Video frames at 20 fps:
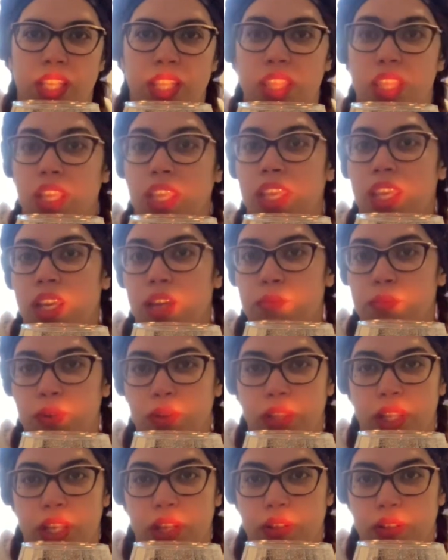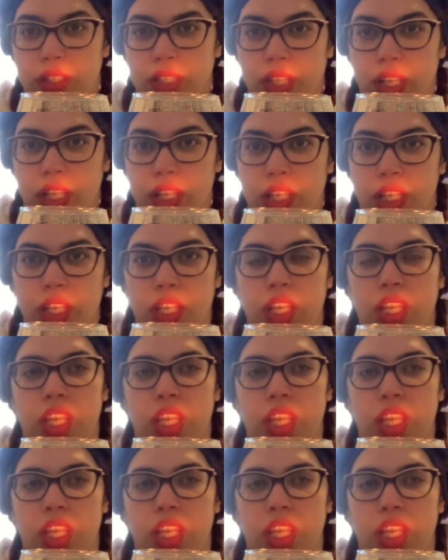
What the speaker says: the gamble that you're taking.